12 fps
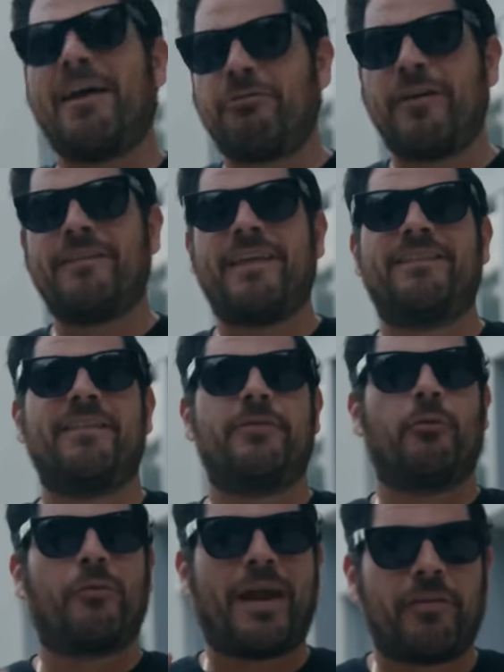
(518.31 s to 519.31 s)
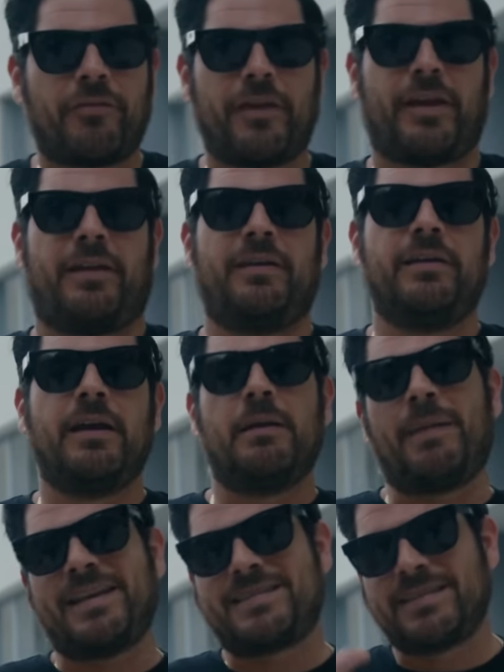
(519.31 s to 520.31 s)
I think they did the right thing
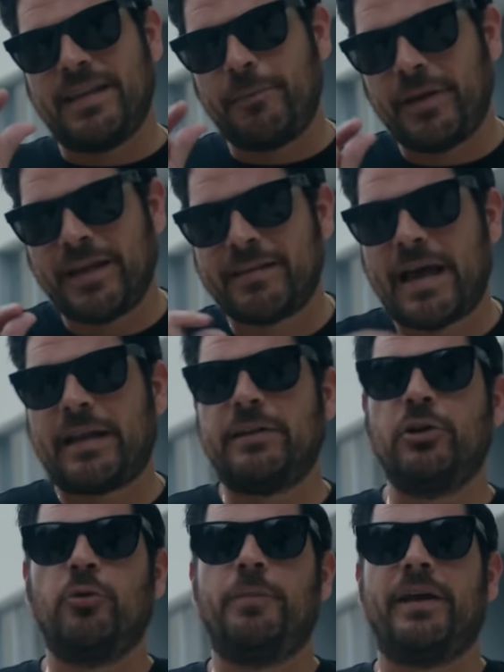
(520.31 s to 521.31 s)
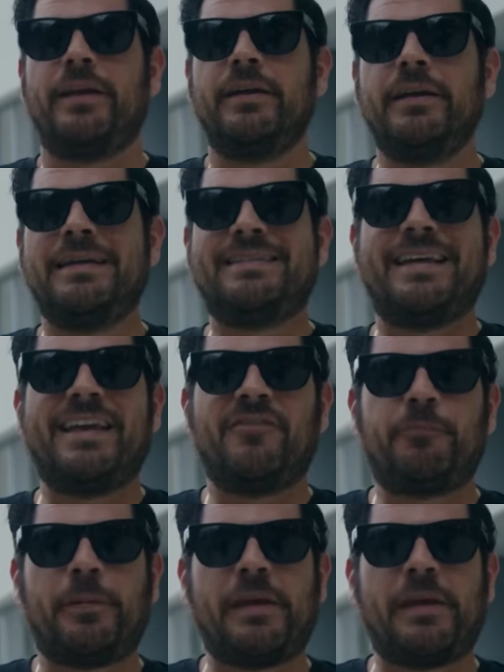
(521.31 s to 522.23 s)
by slimming it down a little bit to give